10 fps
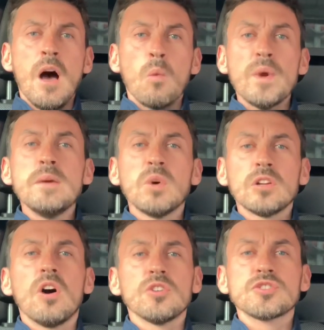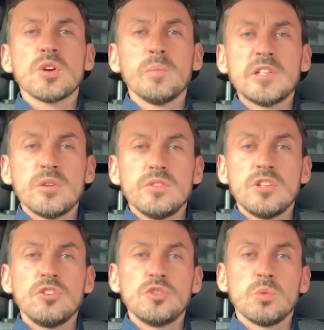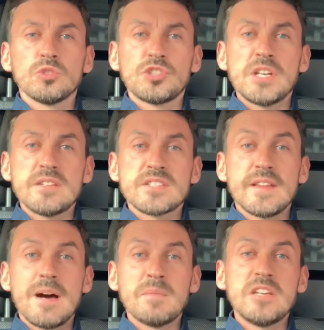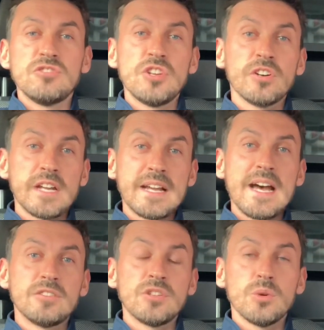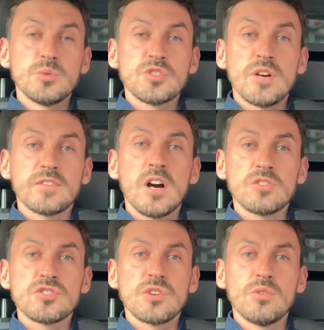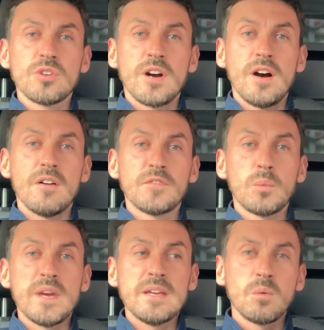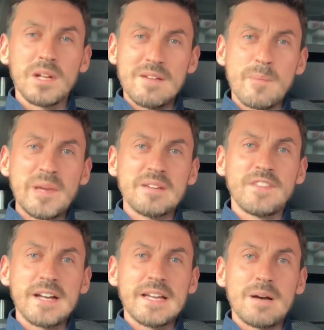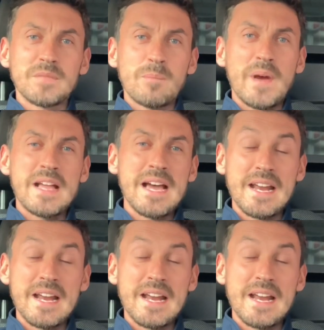We will also be doing the usual shit. So that means you're going to get a dose of Cockstroker of the Week. We'll have a big VanCam debate.